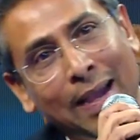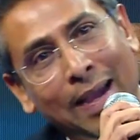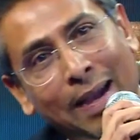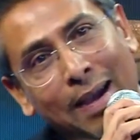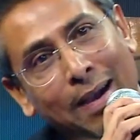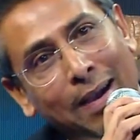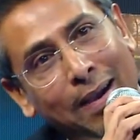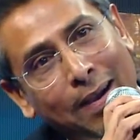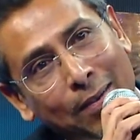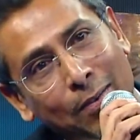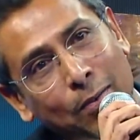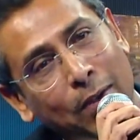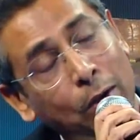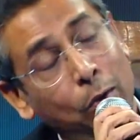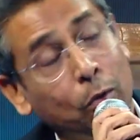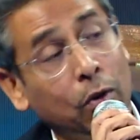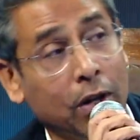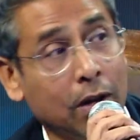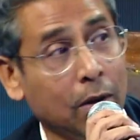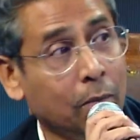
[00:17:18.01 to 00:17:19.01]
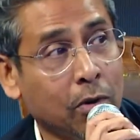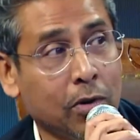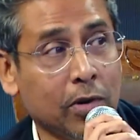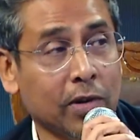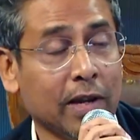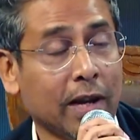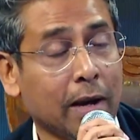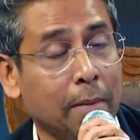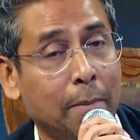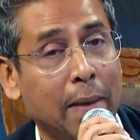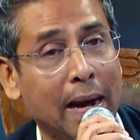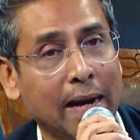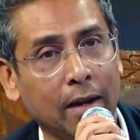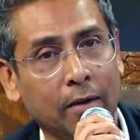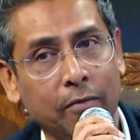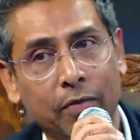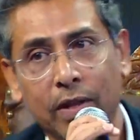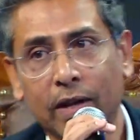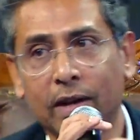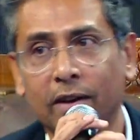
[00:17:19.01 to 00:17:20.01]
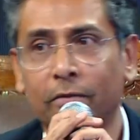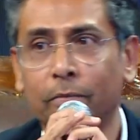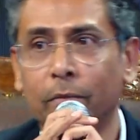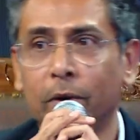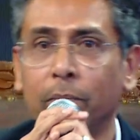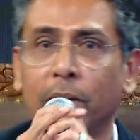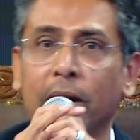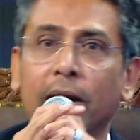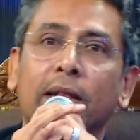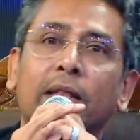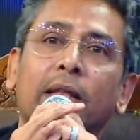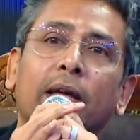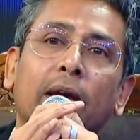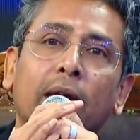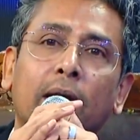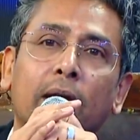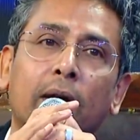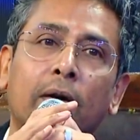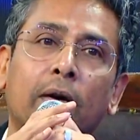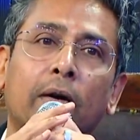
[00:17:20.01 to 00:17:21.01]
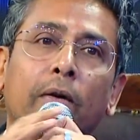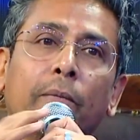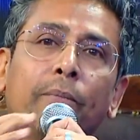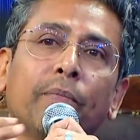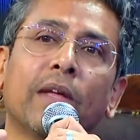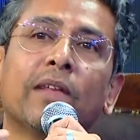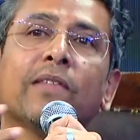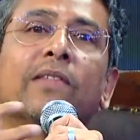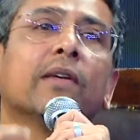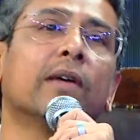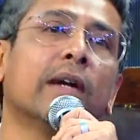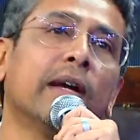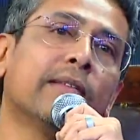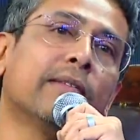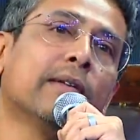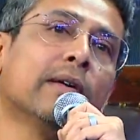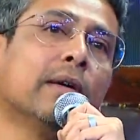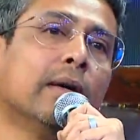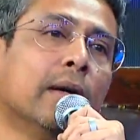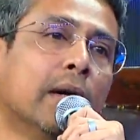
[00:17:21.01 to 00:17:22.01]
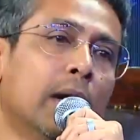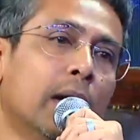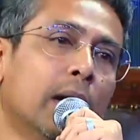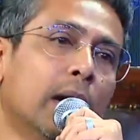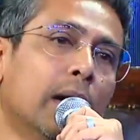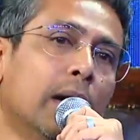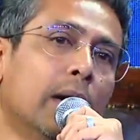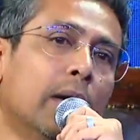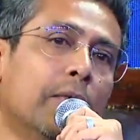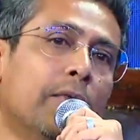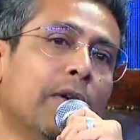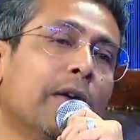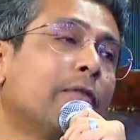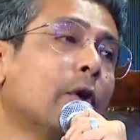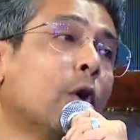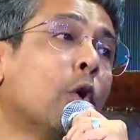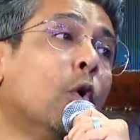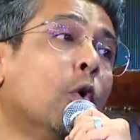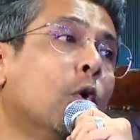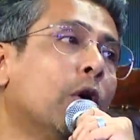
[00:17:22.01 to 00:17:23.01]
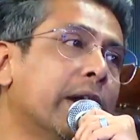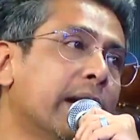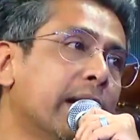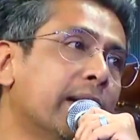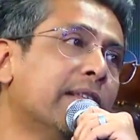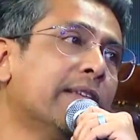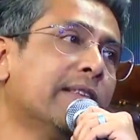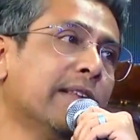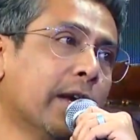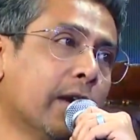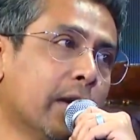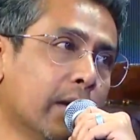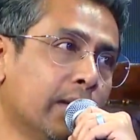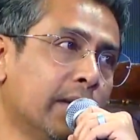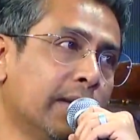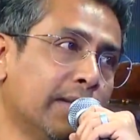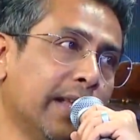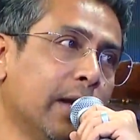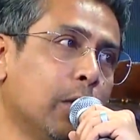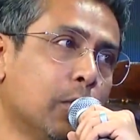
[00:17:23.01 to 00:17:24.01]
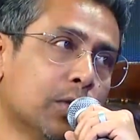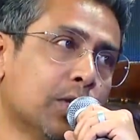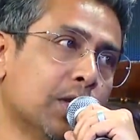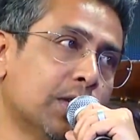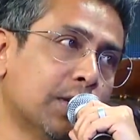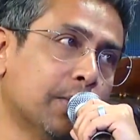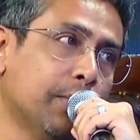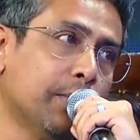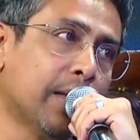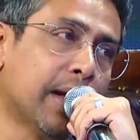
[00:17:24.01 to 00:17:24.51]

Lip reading: So I don't want to come across like I'm batting for the government, but I think we have to co-create this ecosystem.